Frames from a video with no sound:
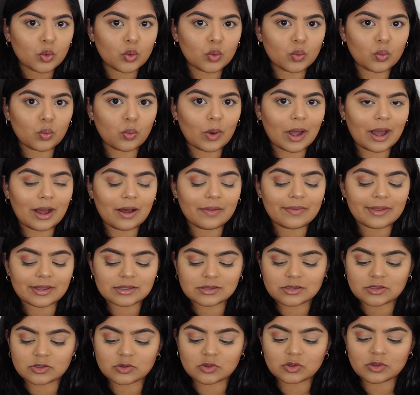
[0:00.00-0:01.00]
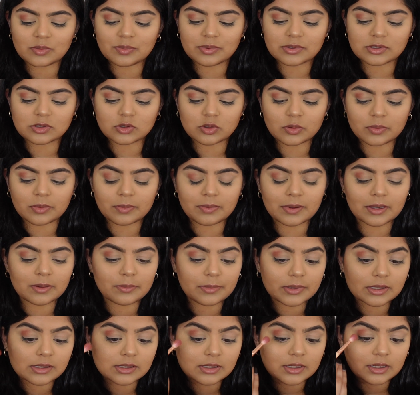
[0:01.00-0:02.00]
Wow, that's super
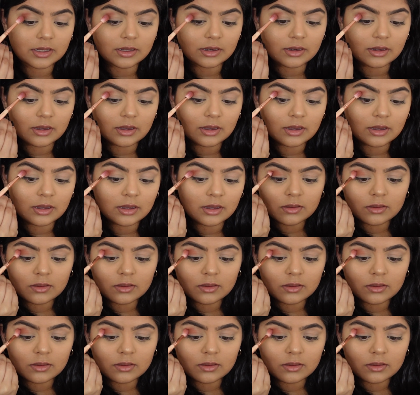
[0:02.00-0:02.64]
pigmented.